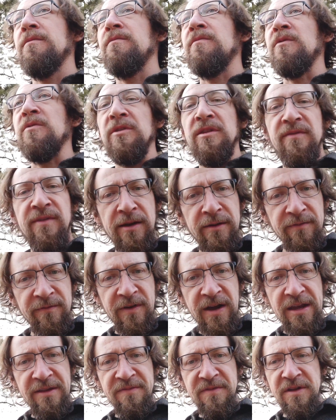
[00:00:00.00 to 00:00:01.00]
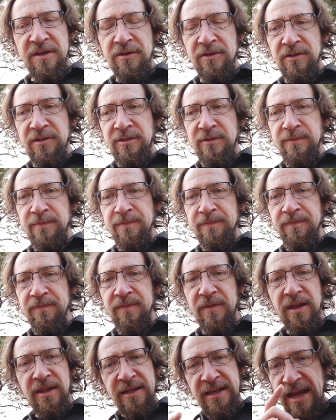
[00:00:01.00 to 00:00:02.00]
But with the Vibram 5 fingers,
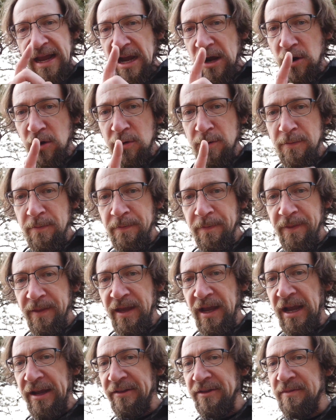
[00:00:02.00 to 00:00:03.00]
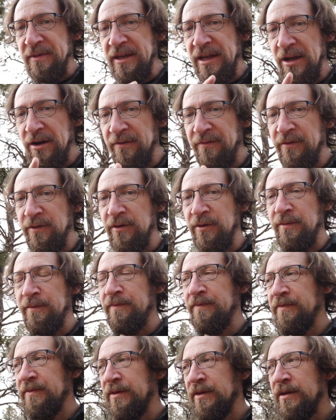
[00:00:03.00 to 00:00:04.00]
now I have to be careful
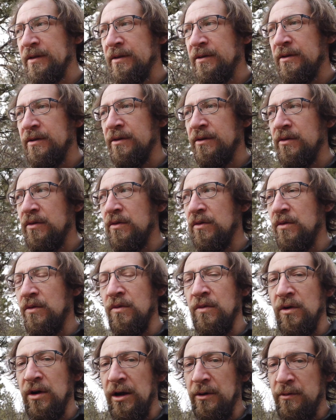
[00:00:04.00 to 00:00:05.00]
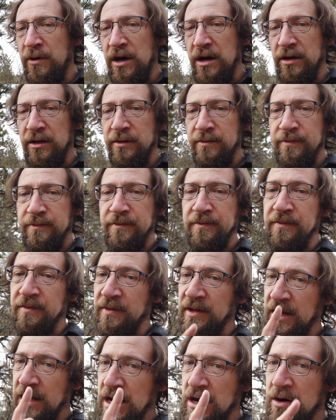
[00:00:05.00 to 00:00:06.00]
where I walk.
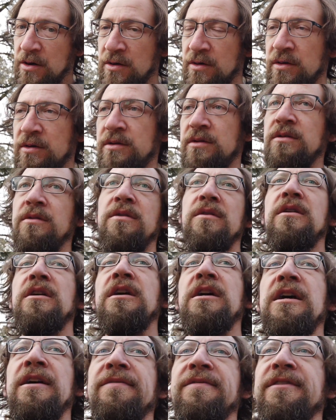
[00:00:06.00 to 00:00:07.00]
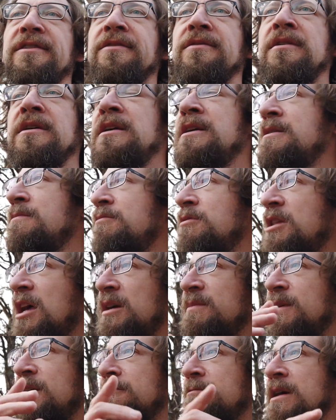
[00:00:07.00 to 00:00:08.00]
Now I have to
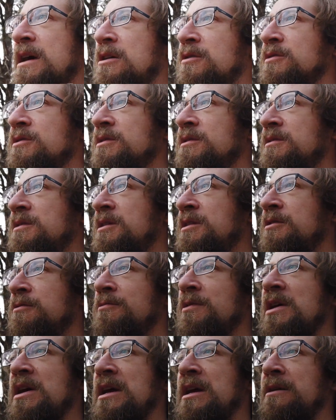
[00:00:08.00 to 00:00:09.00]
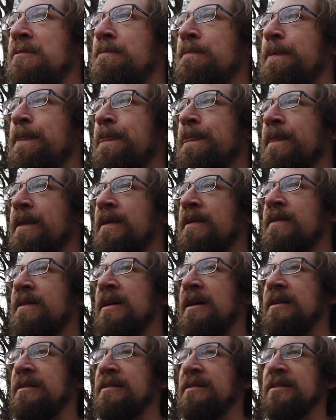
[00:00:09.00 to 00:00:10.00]
plan my route in a way
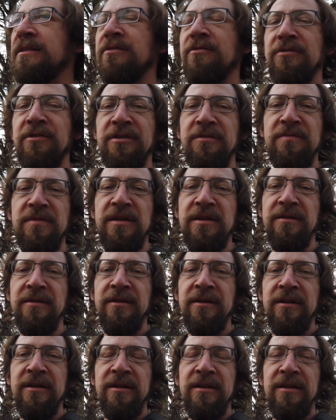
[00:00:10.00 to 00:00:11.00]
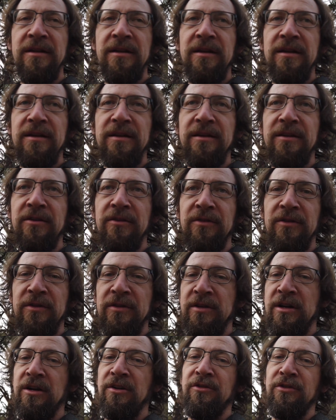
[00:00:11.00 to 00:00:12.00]
that's going to be,
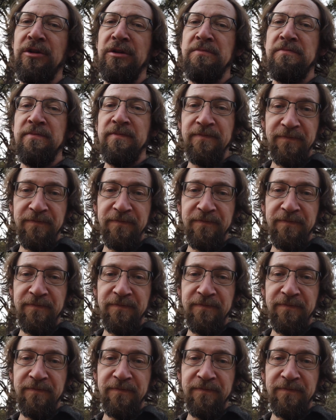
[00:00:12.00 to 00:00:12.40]
not only